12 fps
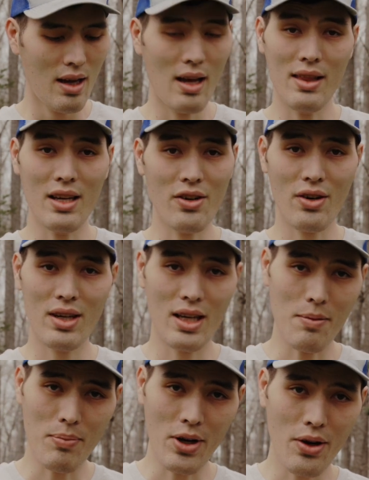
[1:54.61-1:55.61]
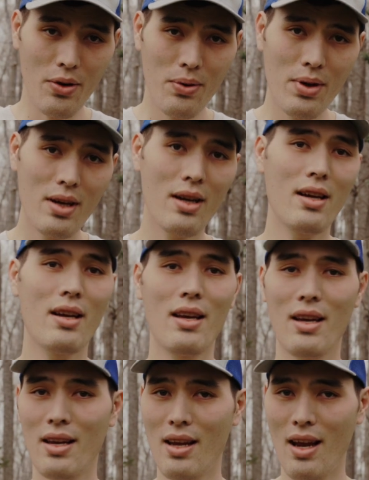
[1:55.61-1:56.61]
And then you're gonna need a bow,
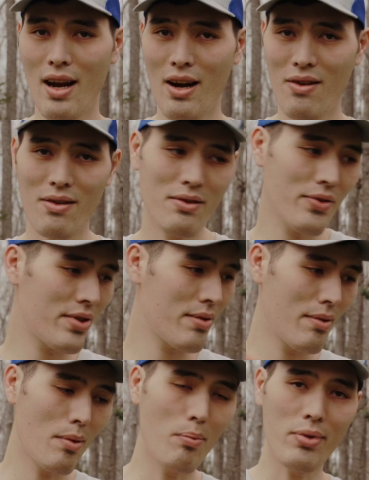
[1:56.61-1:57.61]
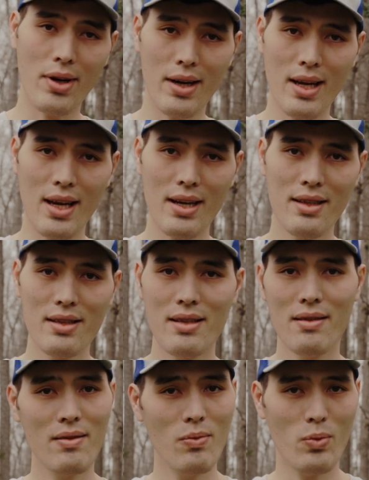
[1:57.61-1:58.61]
arrows, broadheads,
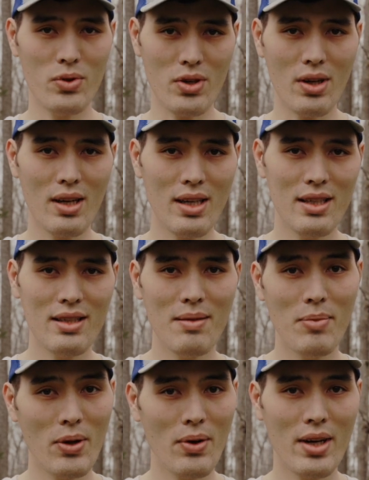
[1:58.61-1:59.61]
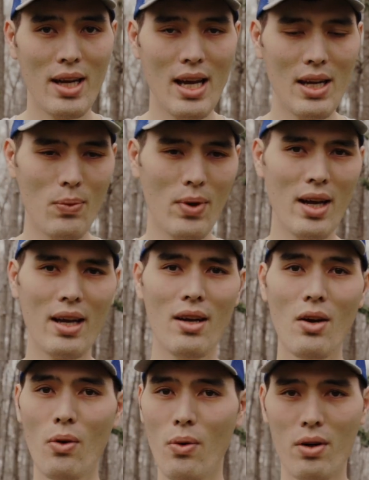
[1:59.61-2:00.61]
which you're gonna need to bow hunt anyway,
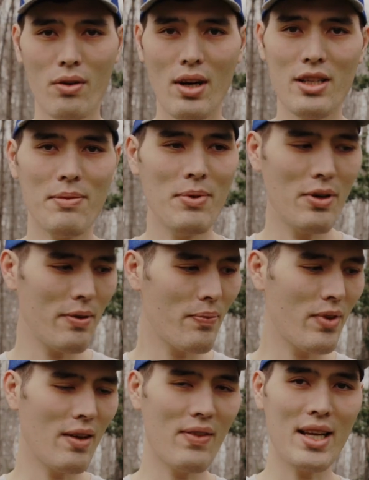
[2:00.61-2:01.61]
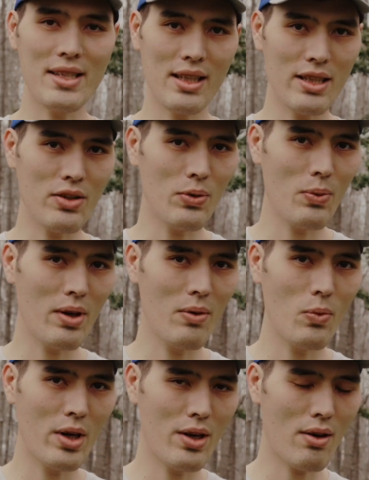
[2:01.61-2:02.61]
or a crossbow if that's legal
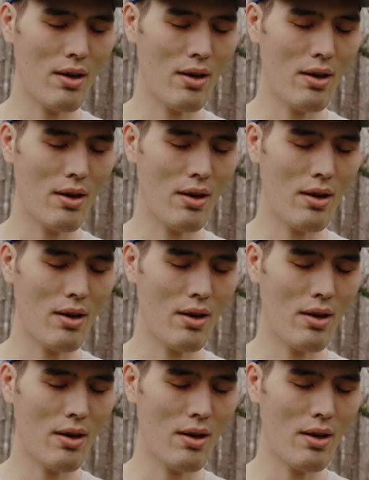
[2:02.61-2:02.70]
where you're